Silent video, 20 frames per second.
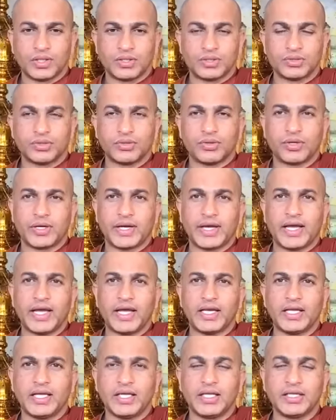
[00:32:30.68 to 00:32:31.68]
so
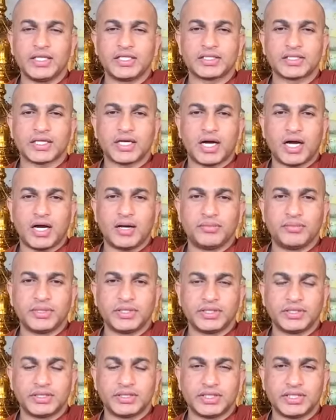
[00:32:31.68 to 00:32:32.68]
gaining this
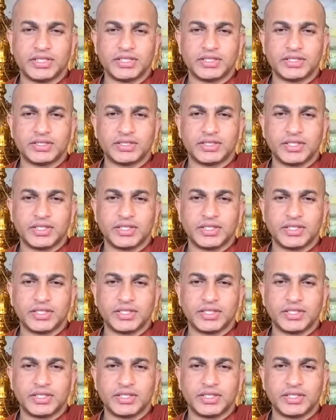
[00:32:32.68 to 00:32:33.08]
calmness is